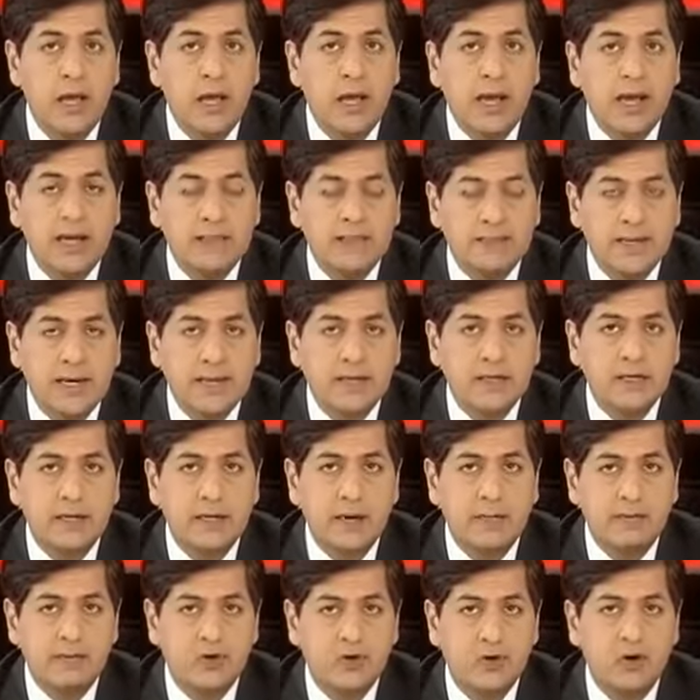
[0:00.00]
Has that
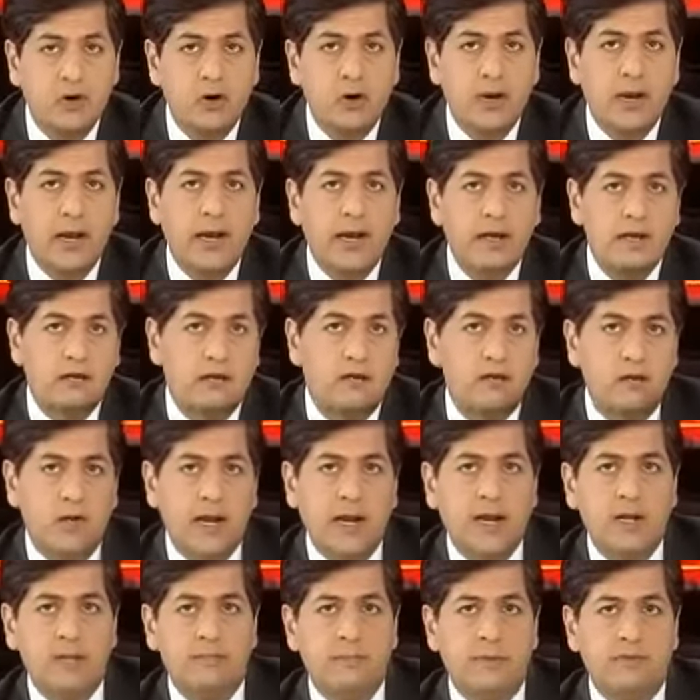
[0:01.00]
come to your
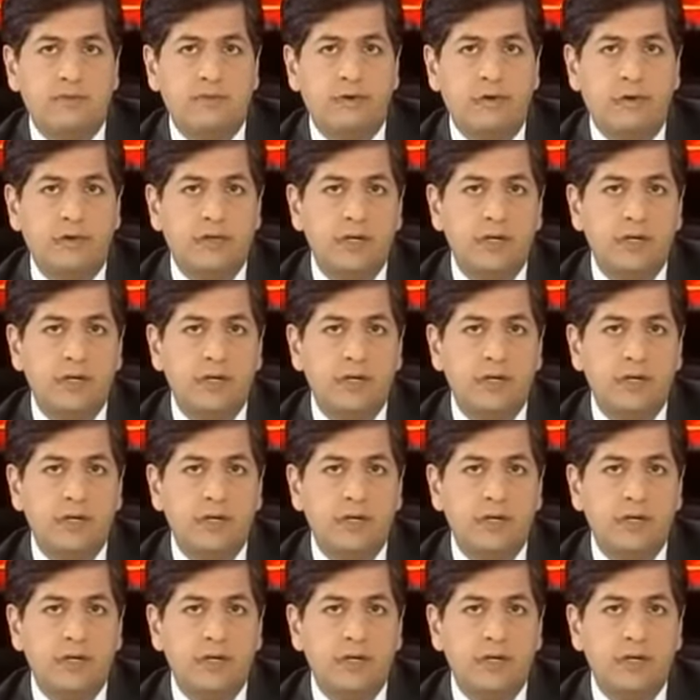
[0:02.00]
light before